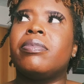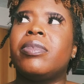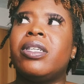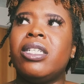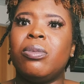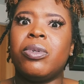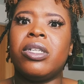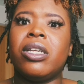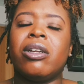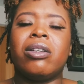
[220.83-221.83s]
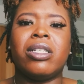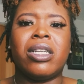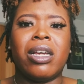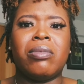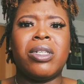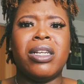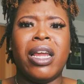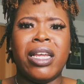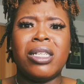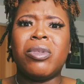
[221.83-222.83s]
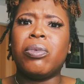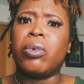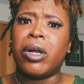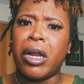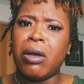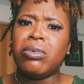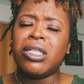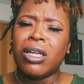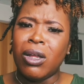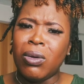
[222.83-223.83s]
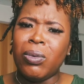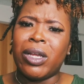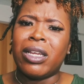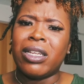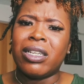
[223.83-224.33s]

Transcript: this particular time she asked me where I was going.